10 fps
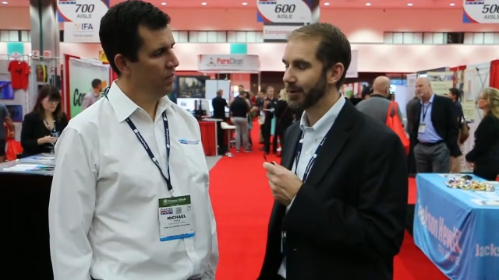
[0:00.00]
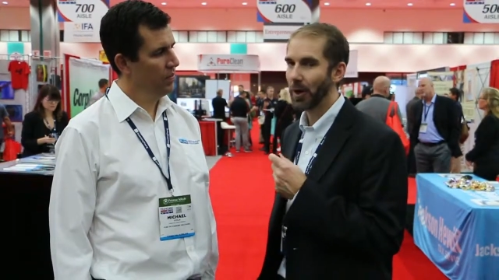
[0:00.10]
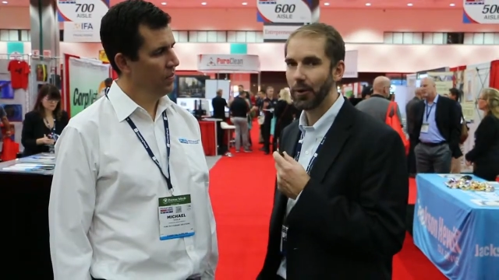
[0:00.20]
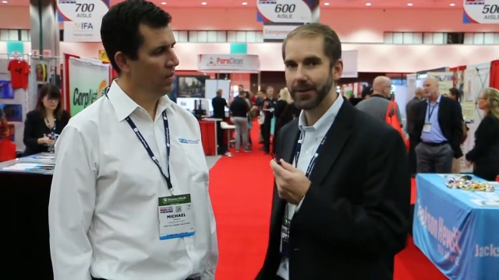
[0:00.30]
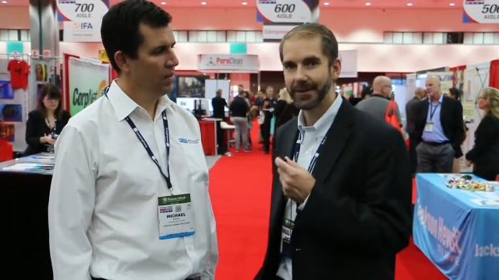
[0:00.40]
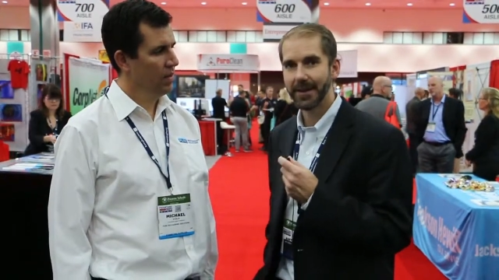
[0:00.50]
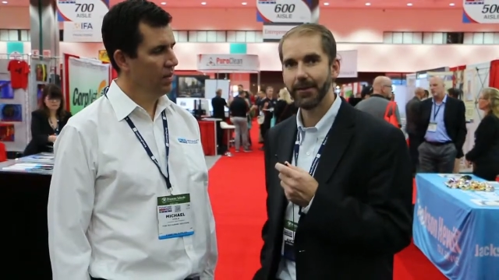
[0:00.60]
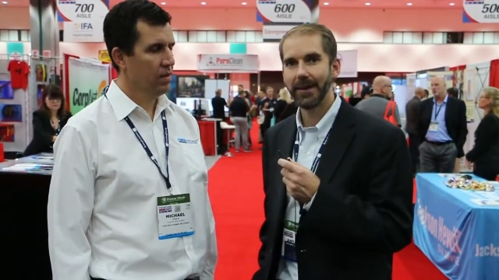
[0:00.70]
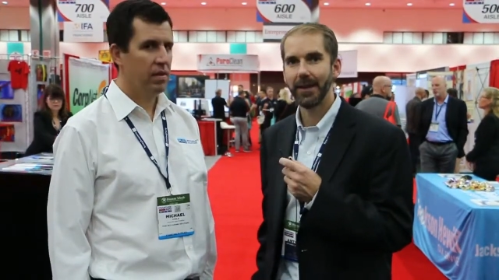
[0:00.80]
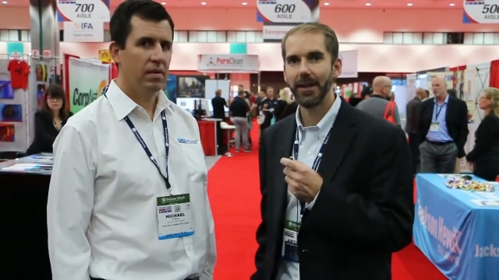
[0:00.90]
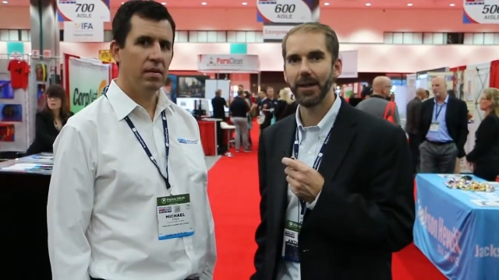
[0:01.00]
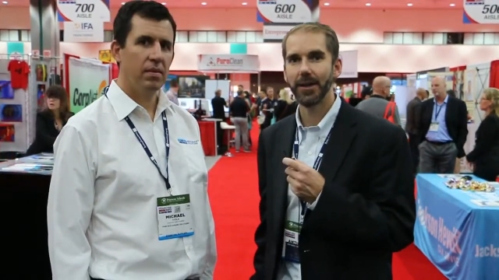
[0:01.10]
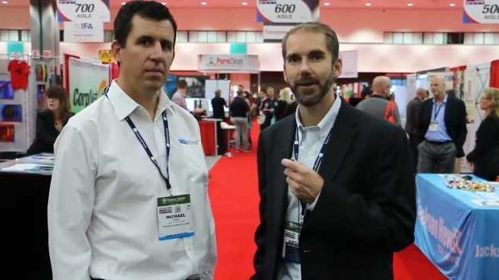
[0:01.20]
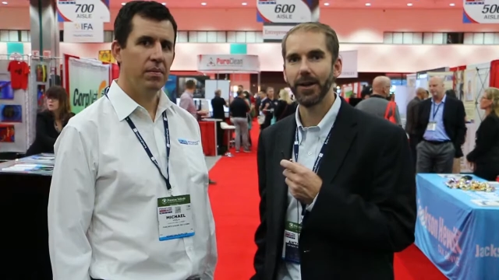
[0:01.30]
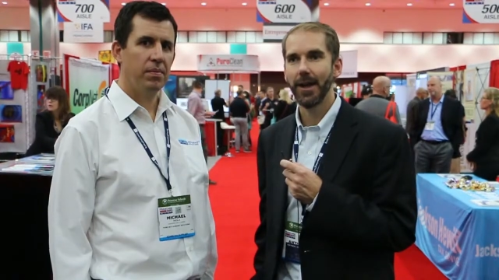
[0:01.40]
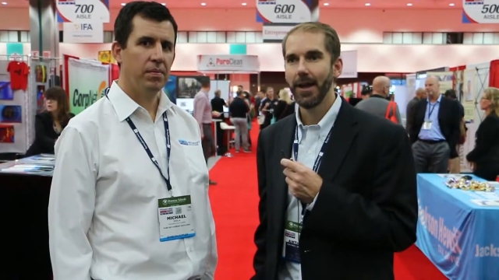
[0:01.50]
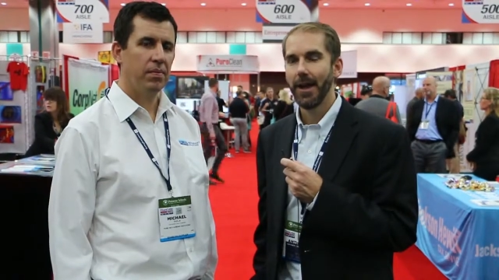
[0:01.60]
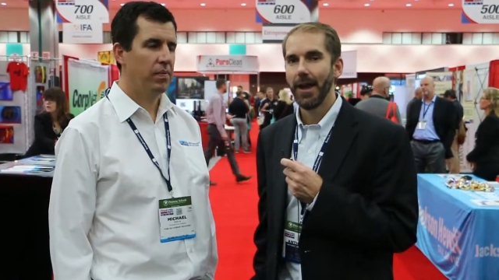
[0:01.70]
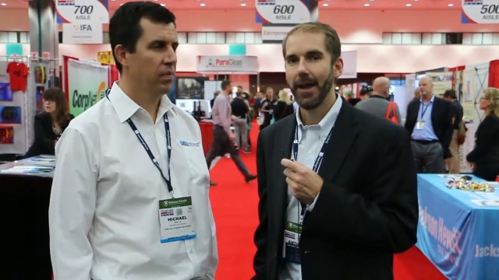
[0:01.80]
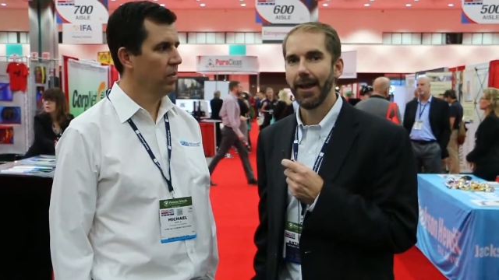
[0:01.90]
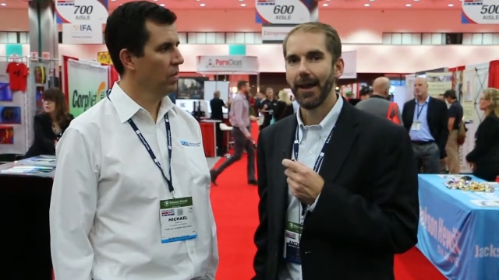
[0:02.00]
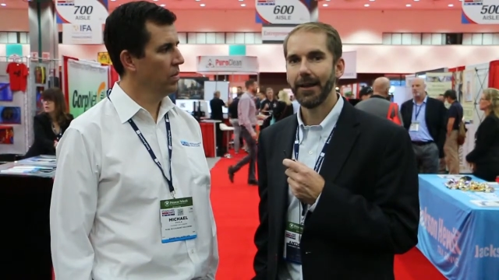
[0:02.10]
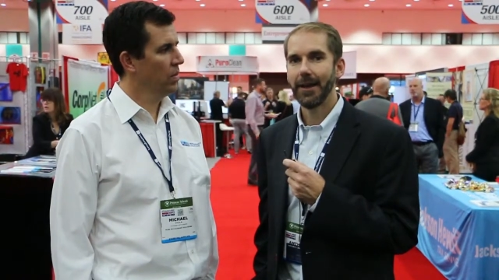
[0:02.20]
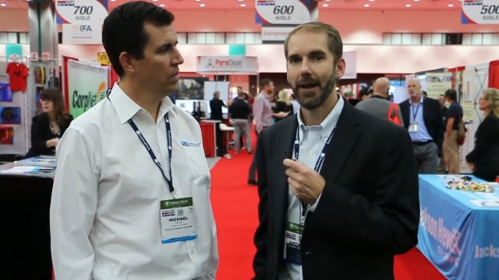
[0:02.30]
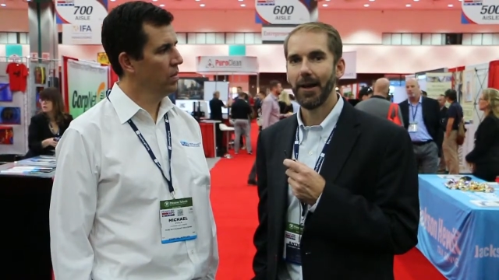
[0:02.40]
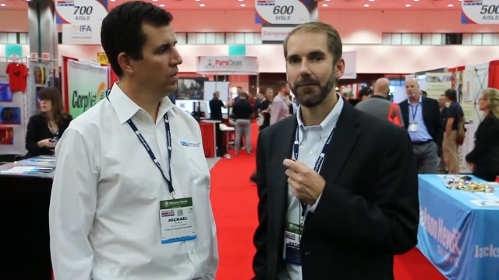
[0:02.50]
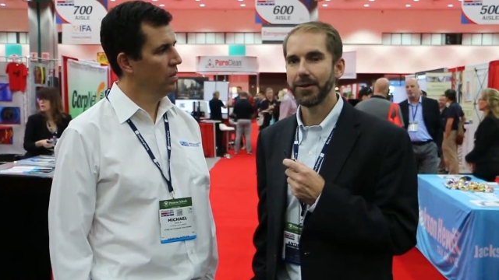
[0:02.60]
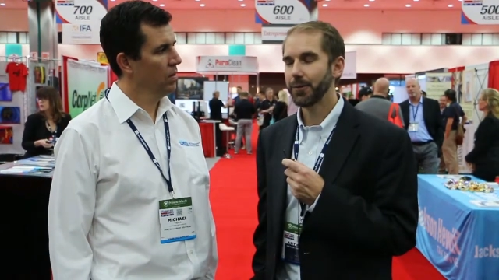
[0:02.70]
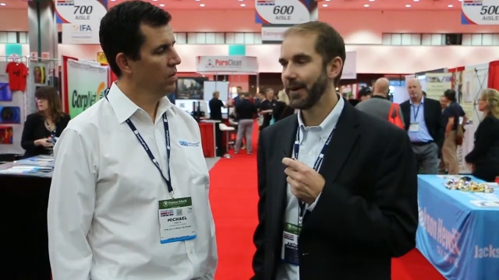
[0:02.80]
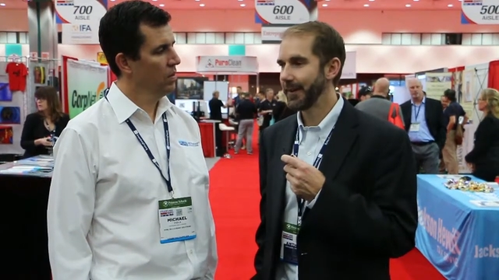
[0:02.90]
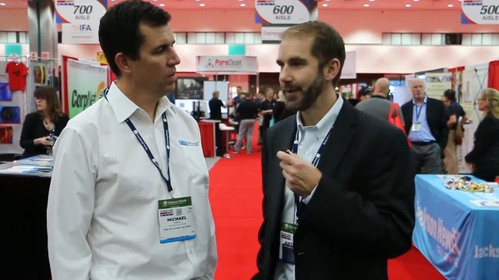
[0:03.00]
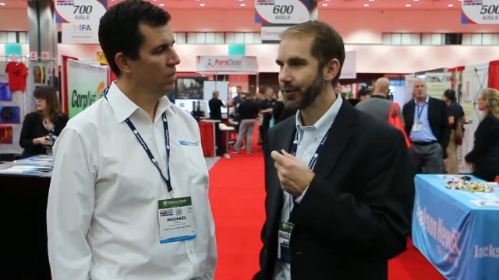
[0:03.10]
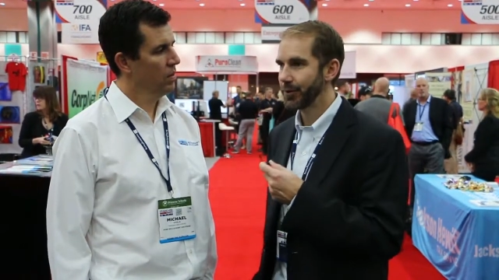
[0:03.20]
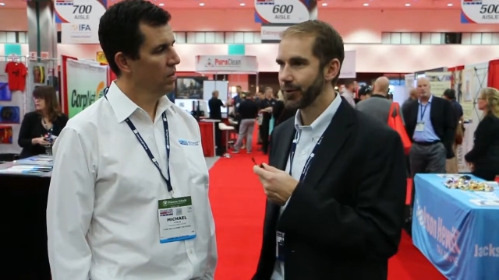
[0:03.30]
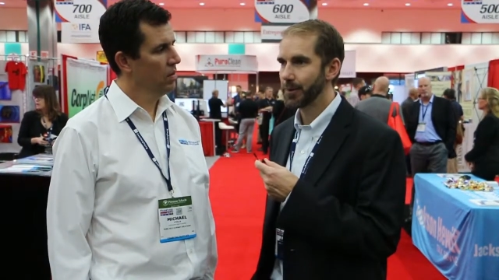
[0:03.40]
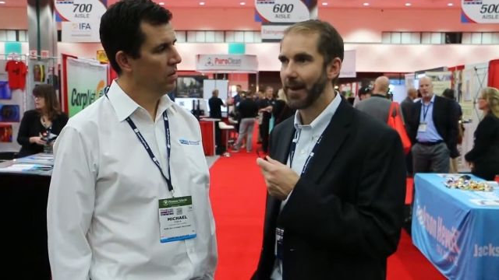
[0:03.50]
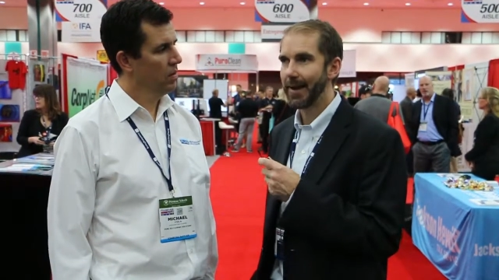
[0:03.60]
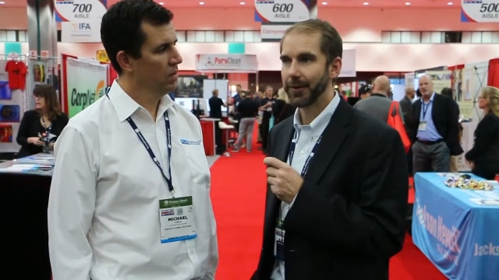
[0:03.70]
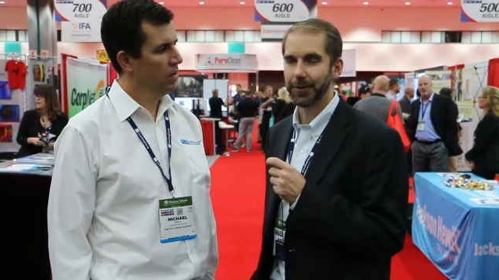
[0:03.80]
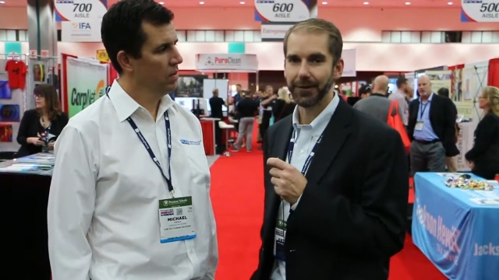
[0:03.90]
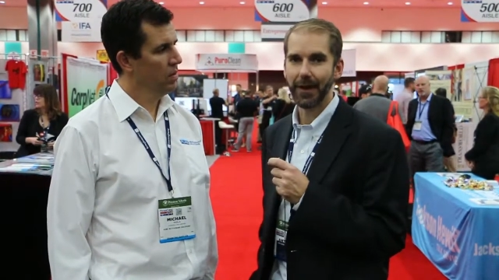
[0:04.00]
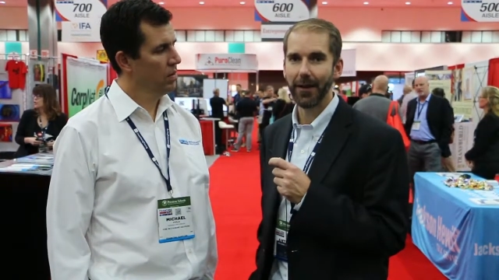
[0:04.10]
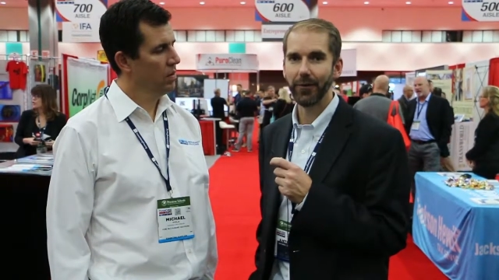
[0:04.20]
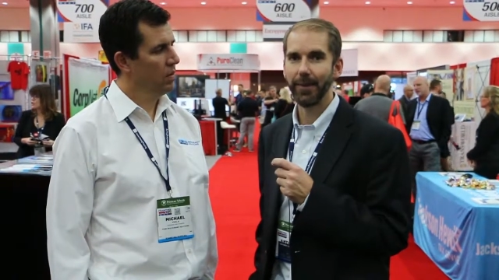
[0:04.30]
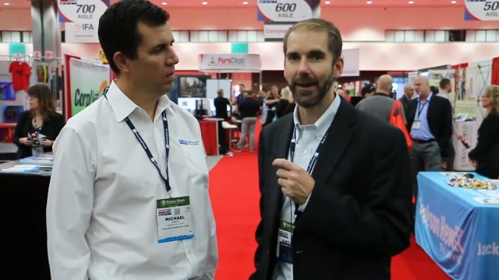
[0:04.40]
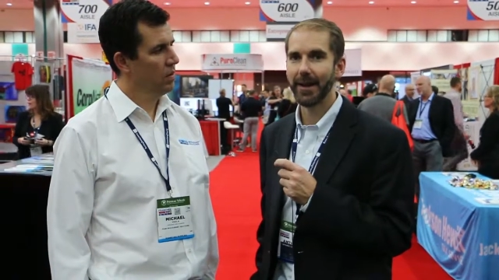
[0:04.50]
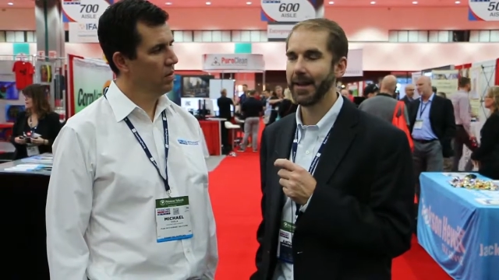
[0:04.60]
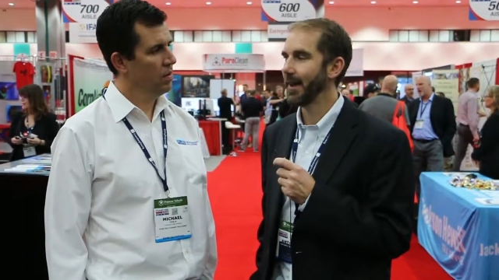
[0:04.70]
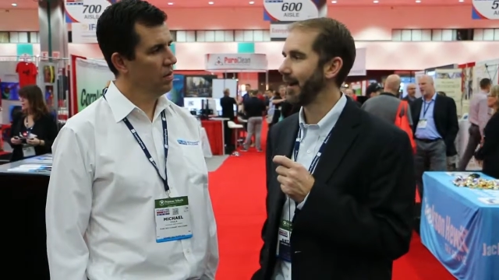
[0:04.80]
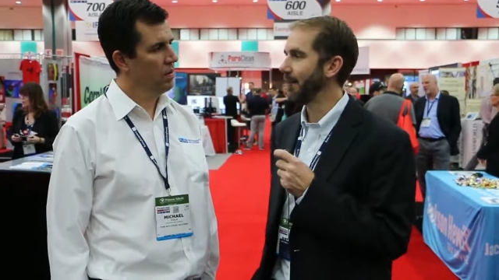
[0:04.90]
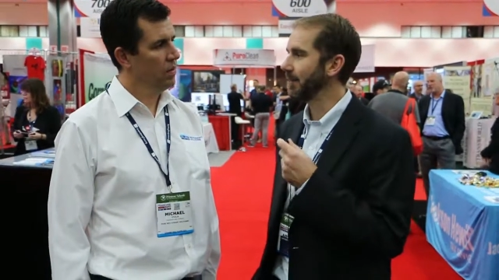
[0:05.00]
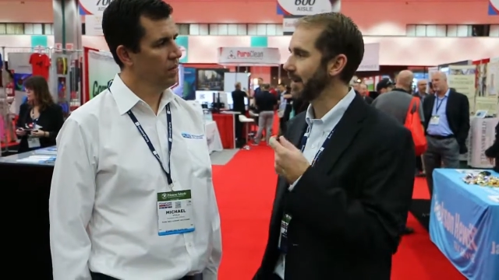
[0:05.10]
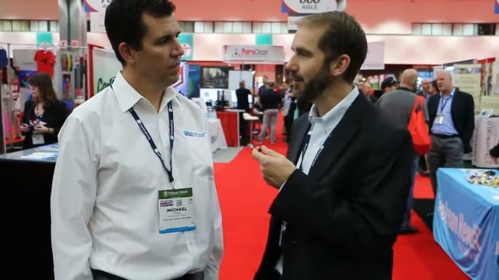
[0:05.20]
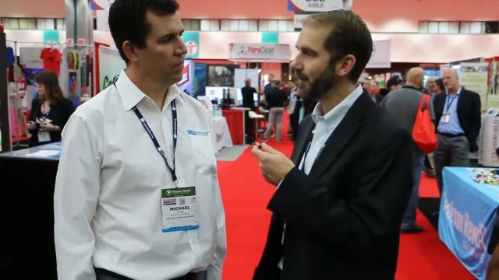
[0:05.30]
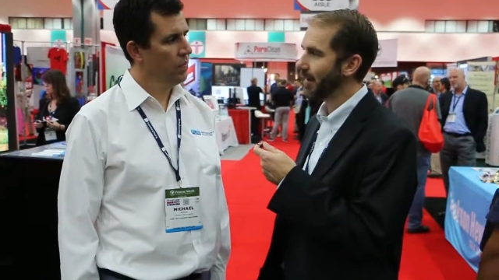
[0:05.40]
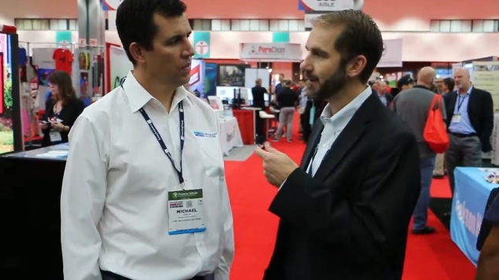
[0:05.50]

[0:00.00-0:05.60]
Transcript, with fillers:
Speaker 1: co exhibiting here. And um, just wanted to introduce Michael to everybody. Um, can you tell